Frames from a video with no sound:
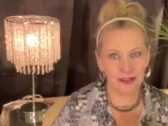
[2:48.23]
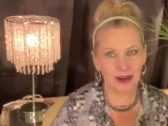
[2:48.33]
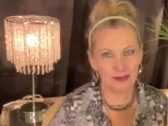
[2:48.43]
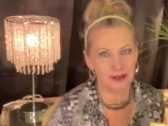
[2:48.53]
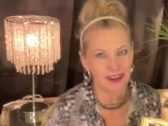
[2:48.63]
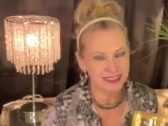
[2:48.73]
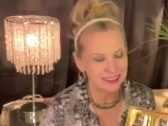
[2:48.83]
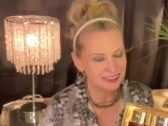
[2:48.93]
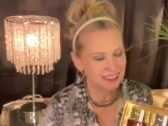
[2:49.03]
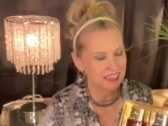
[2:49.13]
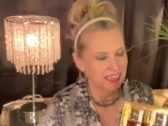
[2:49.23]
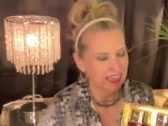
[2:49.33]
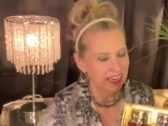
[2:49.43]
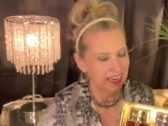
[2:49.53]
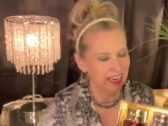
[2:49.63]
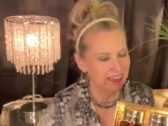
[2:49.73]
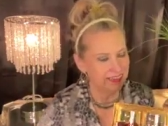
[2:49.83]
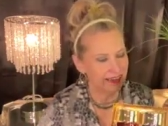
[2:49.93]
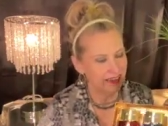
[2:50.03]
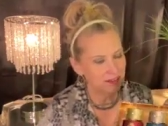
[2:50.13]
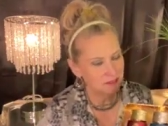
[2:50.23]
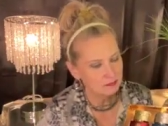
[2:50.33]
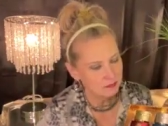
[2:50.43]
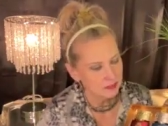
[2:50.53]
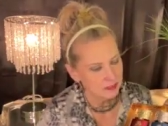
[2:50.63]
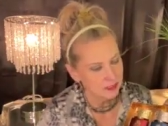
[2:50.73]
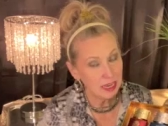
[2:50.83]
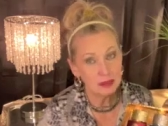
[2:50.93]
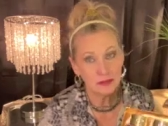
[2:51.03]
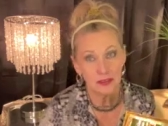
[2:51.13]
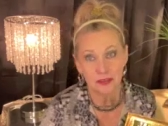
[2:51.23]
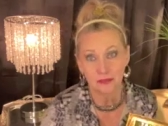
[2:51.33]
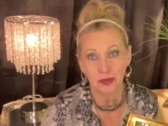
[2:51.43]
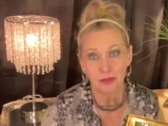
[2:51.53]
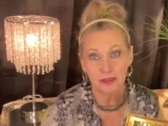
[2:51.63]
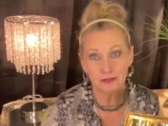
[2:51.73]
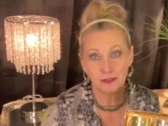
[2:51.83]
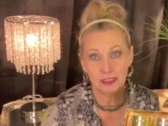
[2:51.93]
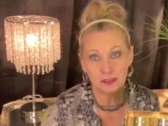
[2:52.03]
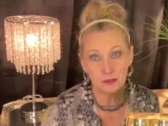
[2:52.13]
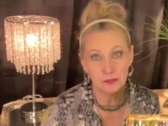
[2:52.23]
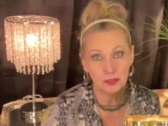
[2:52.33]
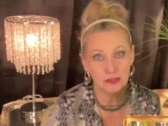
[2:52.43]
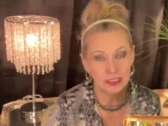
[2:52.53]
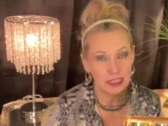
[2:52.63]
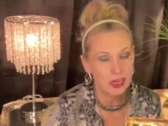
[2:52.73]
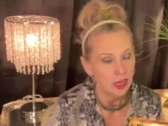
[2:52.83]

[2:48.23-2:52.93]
box. And yeah, you can probably find some use in it.